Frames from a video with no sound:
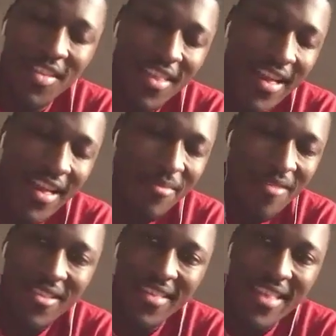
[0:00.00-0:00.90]
Like I'm not
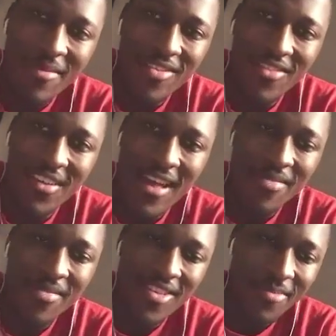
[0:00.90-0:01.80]
really that much of a
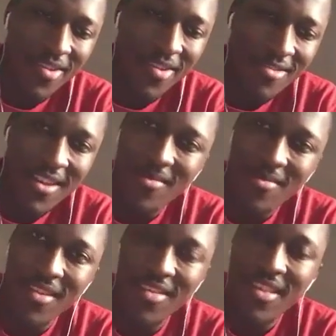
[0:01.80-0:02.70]
competition person when it comes
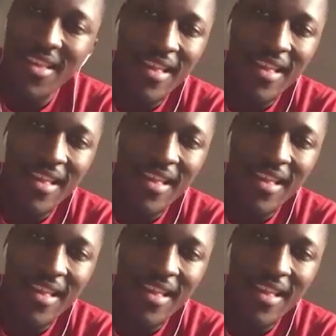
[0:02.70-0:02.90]
to these things.